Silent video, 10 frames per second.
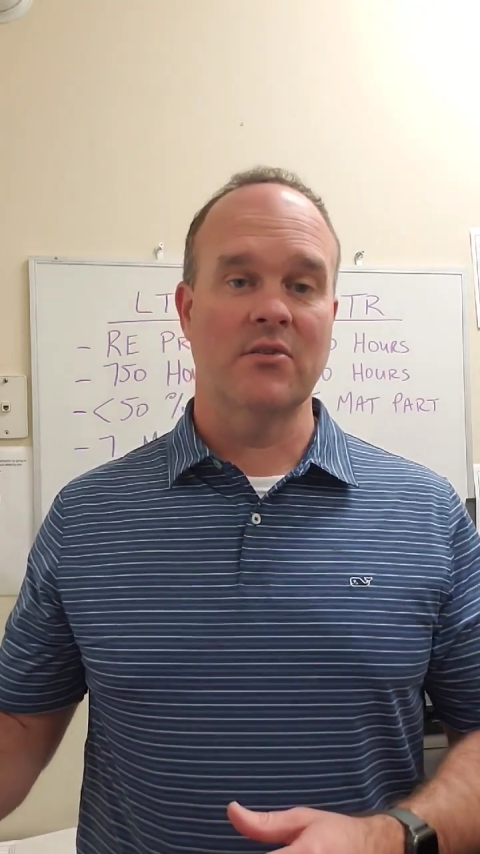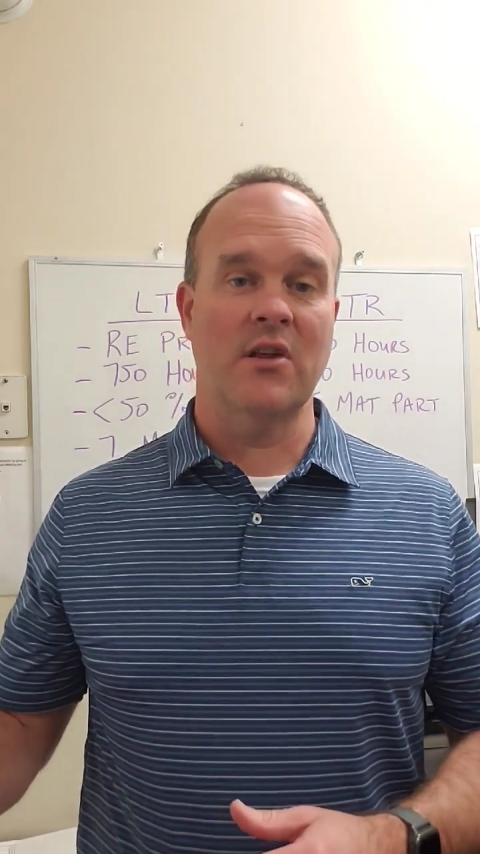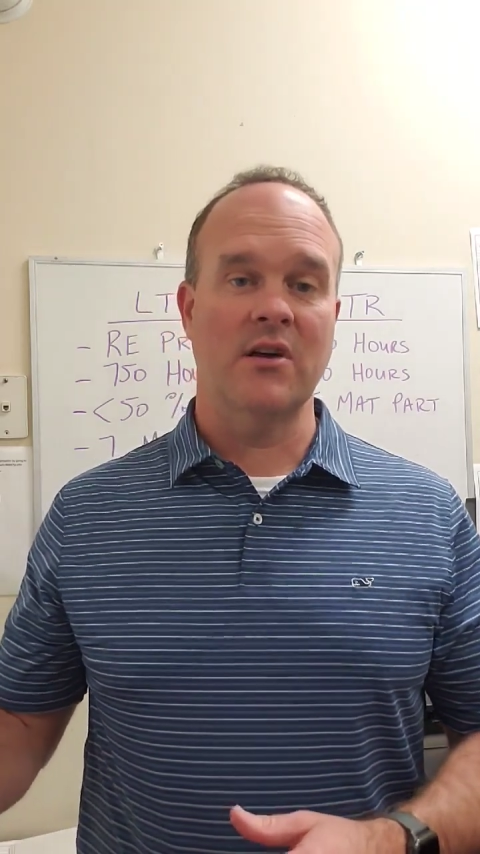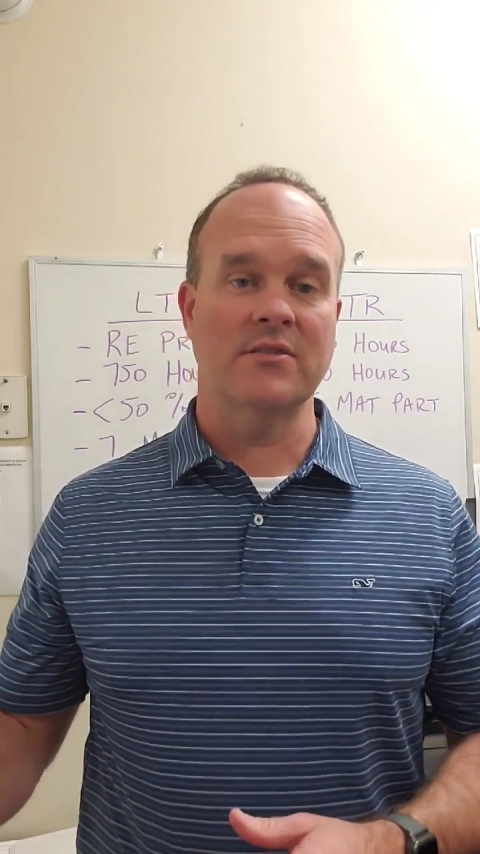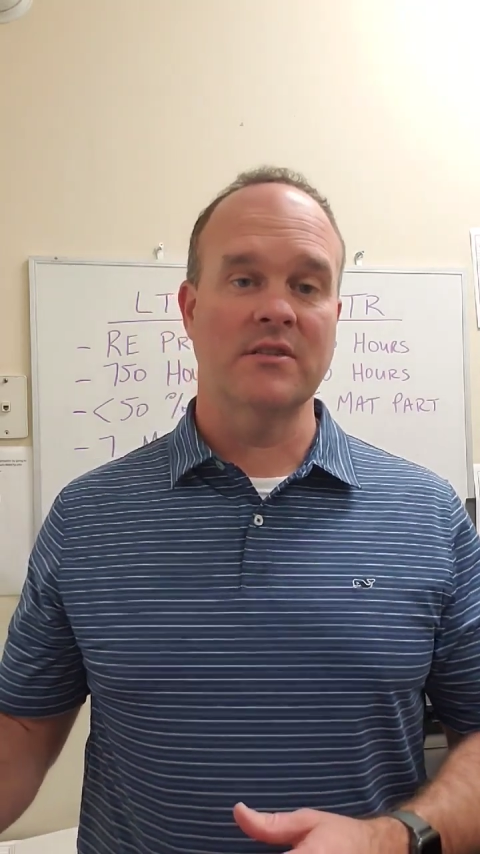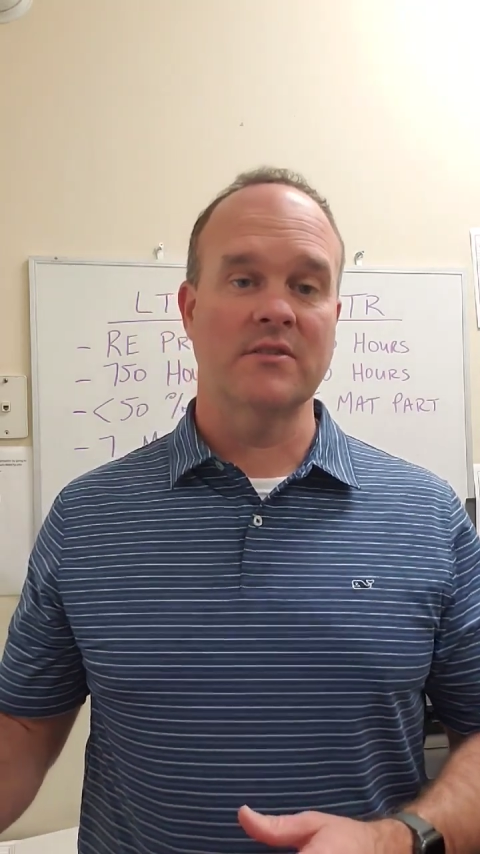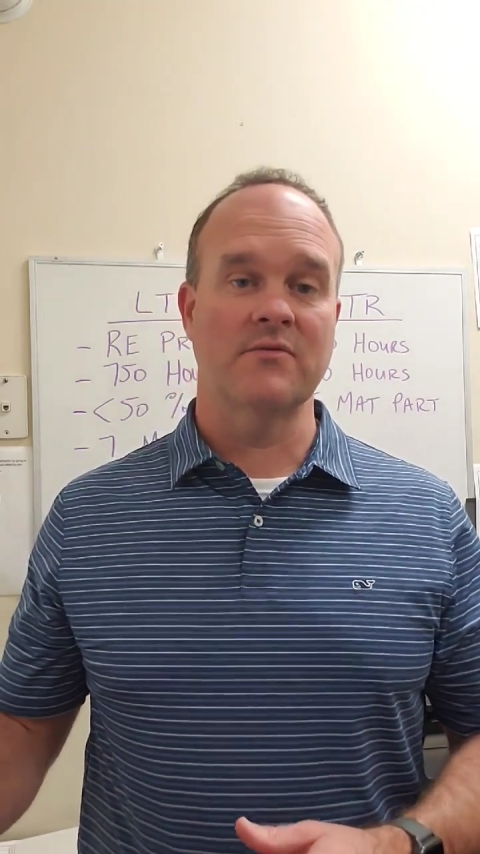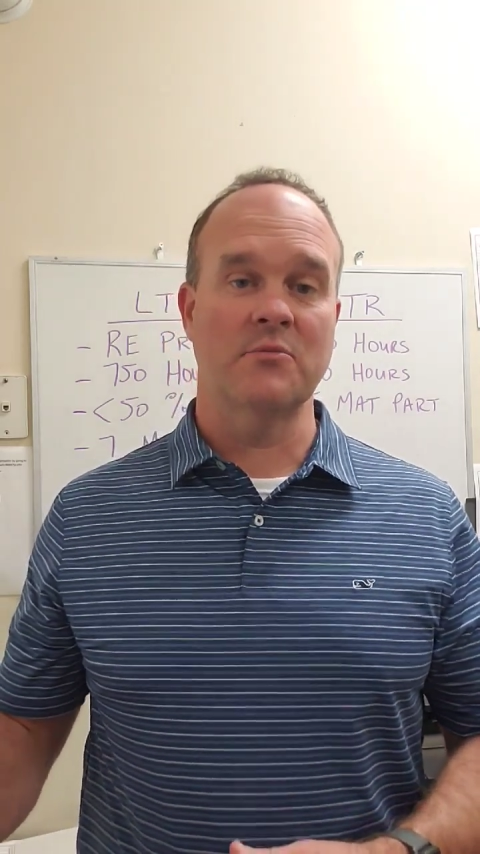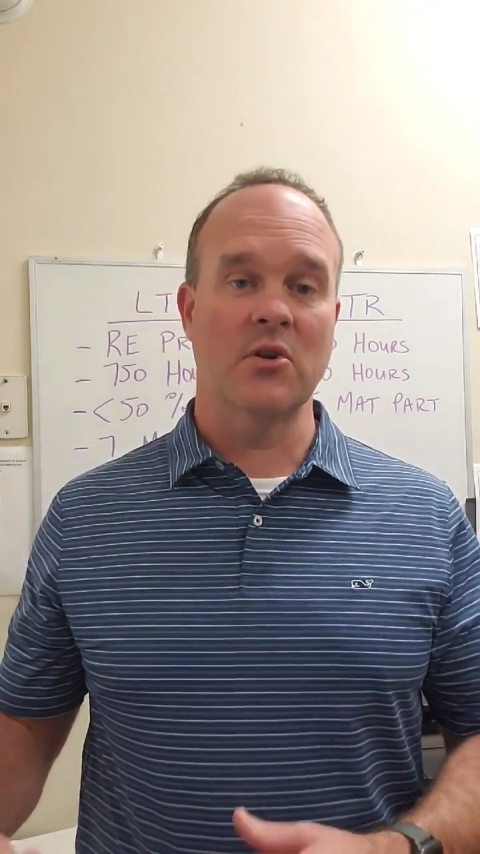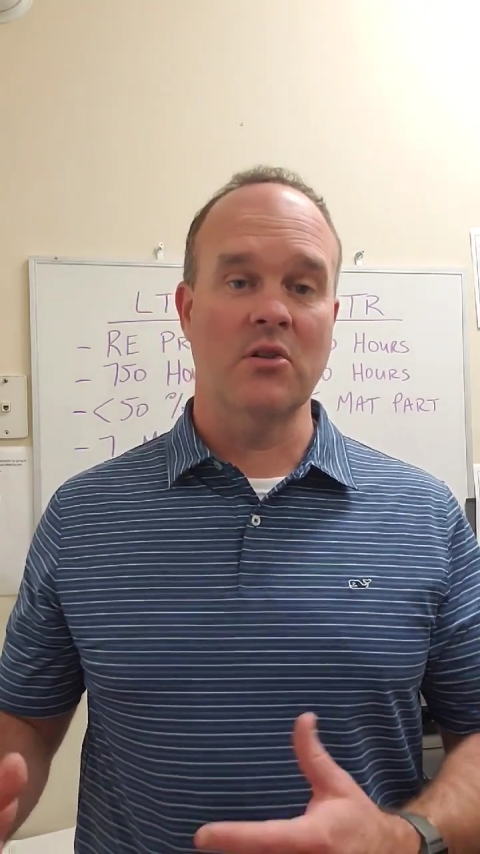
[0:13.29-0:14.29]
losses
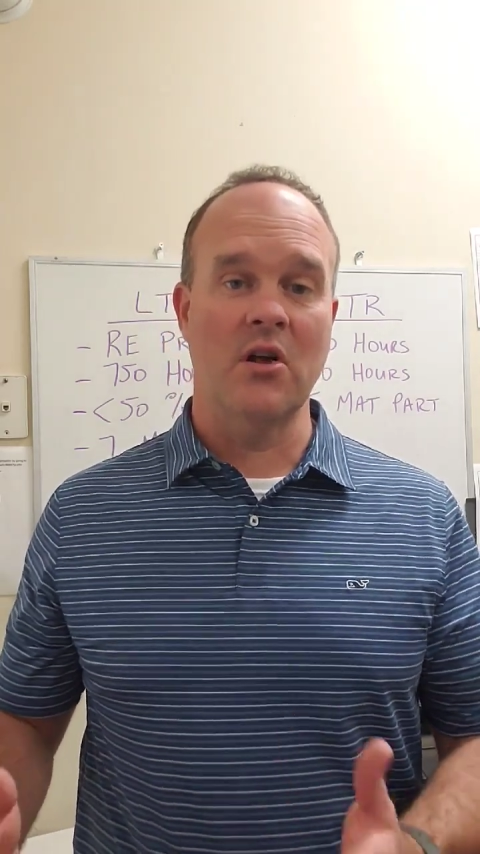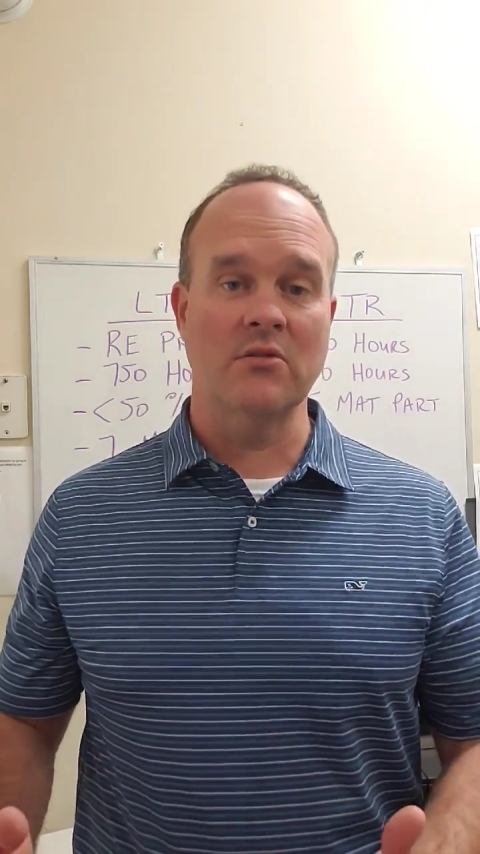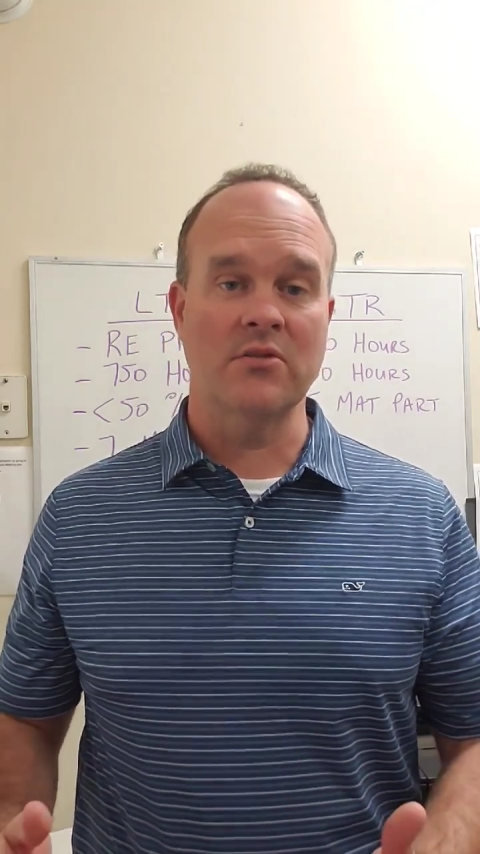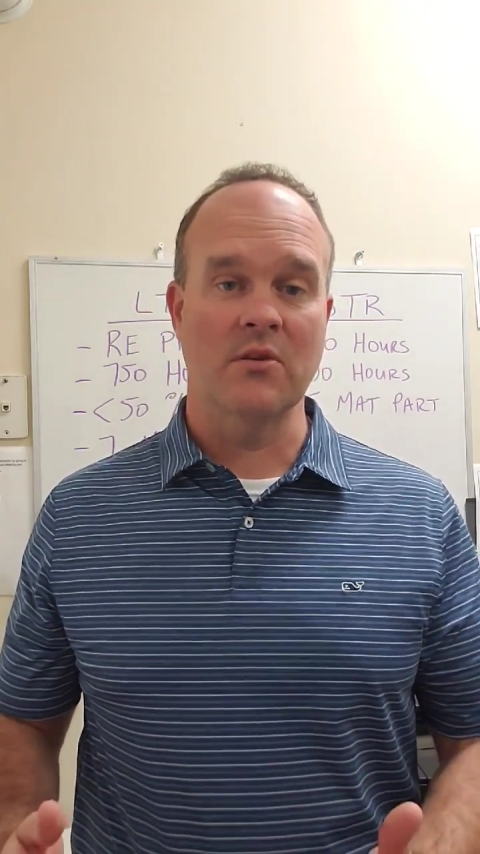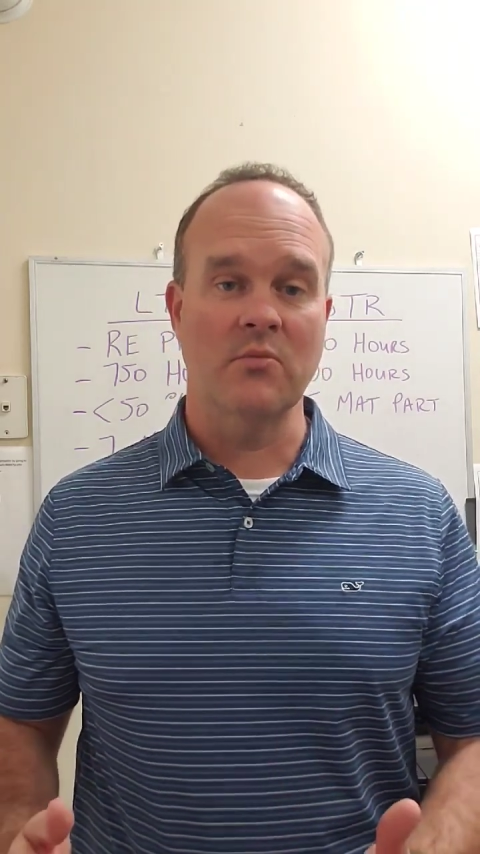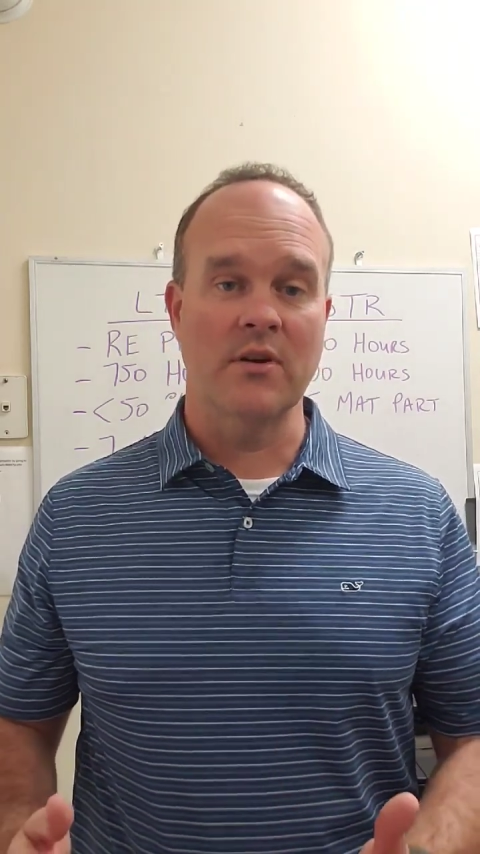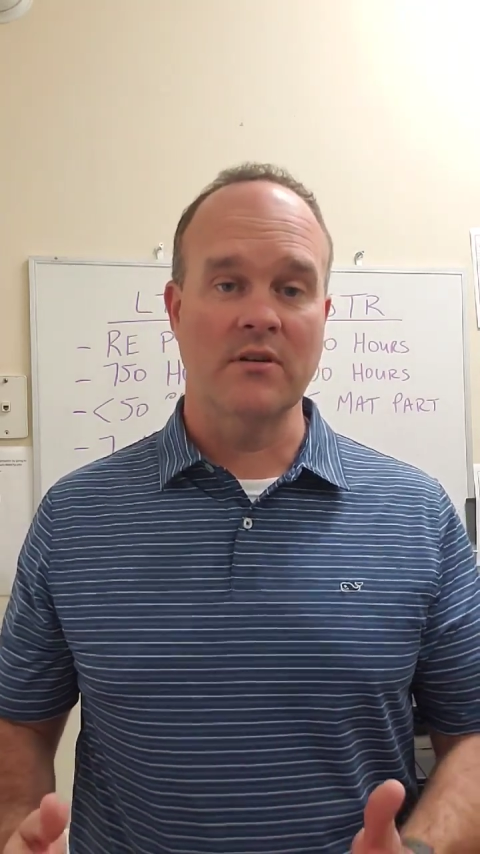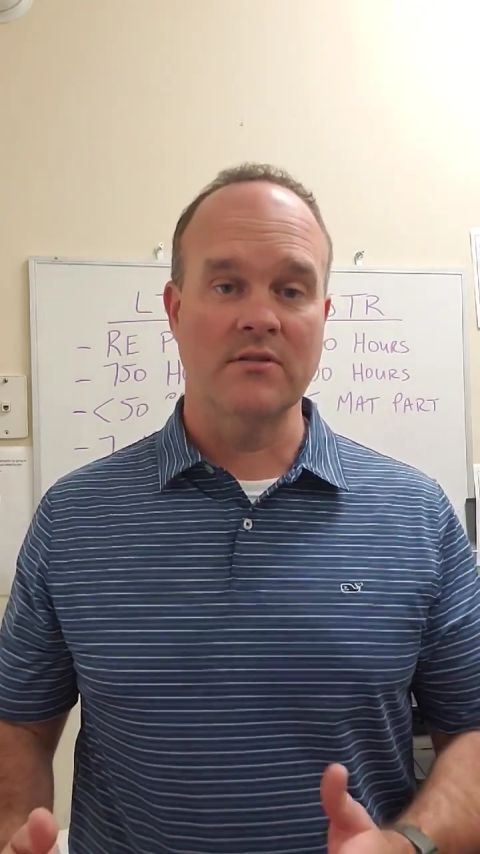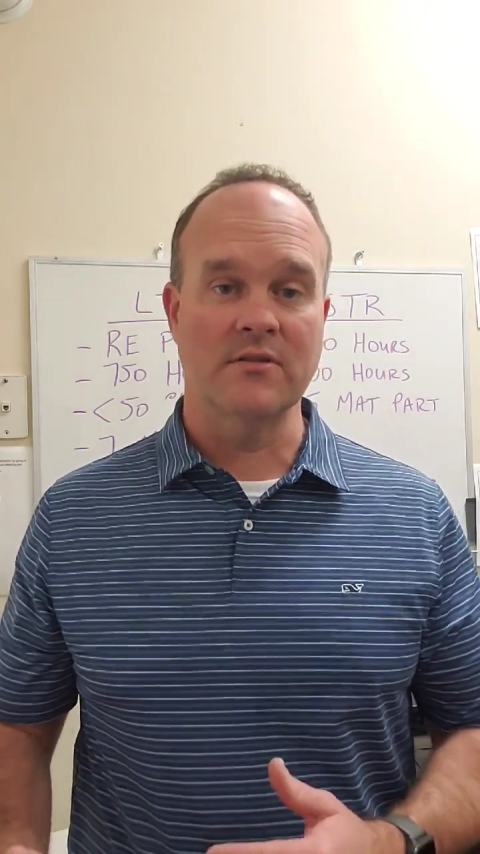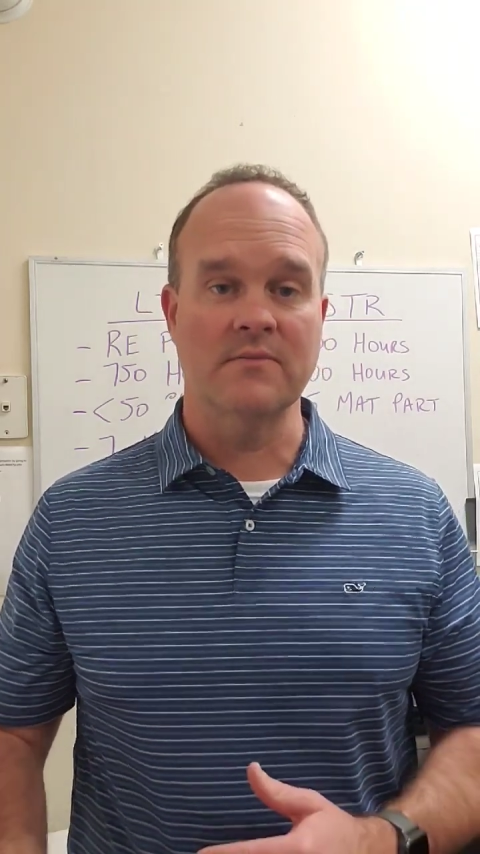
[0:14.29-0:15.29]
from your long-term
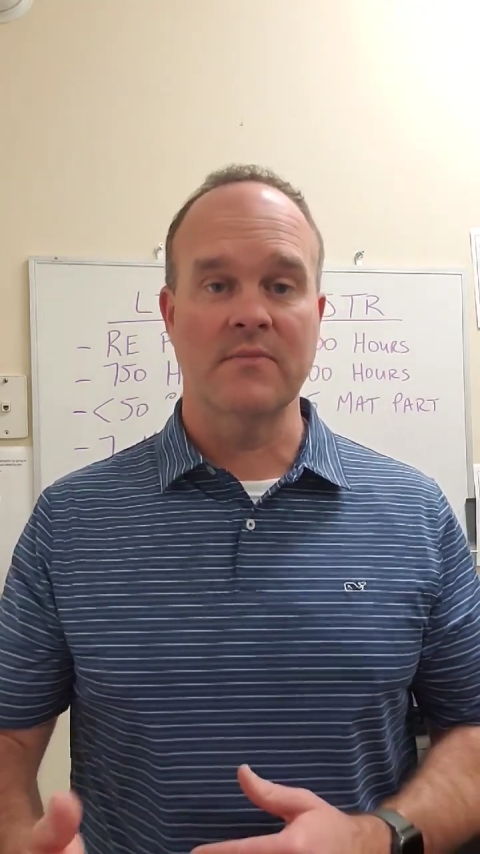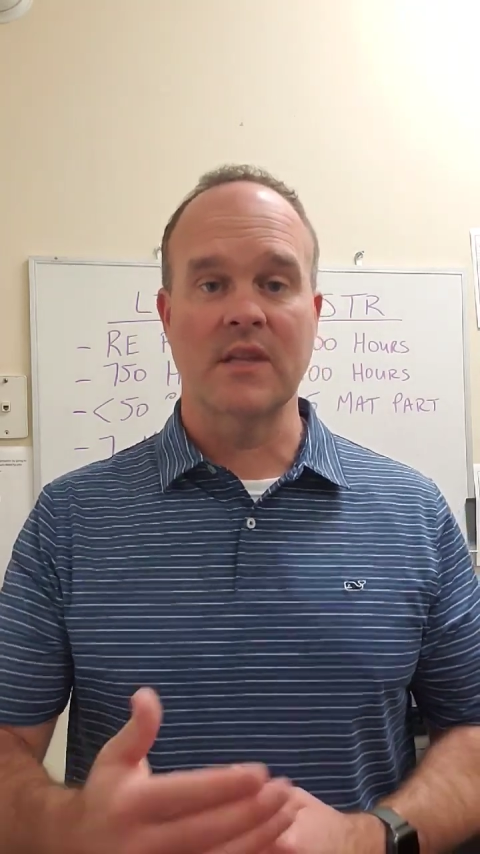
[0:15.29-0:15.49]
rentals